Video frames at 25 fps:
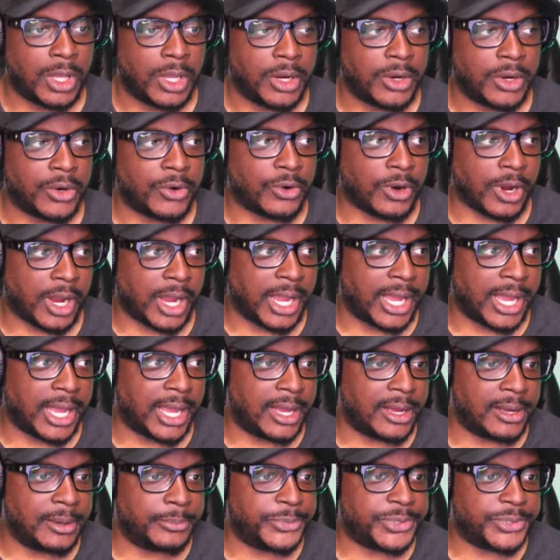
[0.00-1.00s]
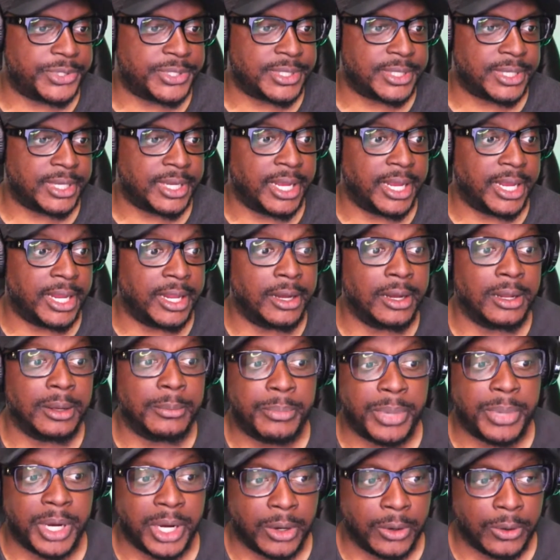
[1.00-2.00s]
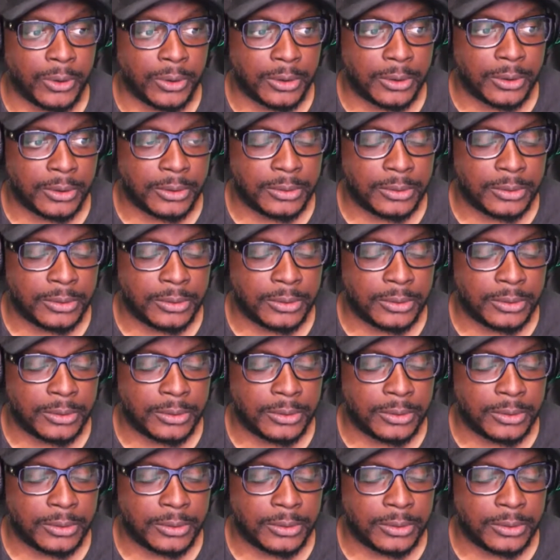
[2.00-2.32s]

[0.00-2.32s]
Crabs in a barrel.